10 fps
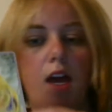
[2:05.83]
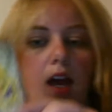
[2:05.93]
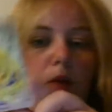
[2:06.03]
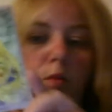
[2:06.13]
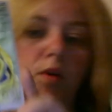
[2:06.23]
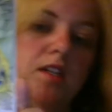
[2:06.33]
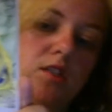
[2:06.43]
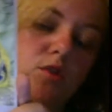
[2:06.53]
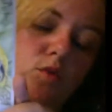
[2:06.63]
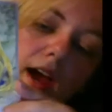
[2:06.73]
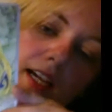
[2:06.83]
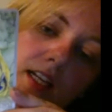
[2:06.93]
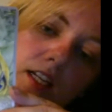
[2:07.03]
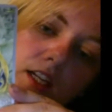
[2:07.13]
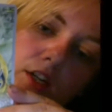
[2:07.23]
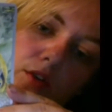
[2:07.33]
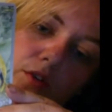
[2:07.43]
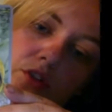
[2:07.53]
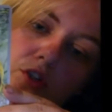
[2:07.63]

And what this dragon in here is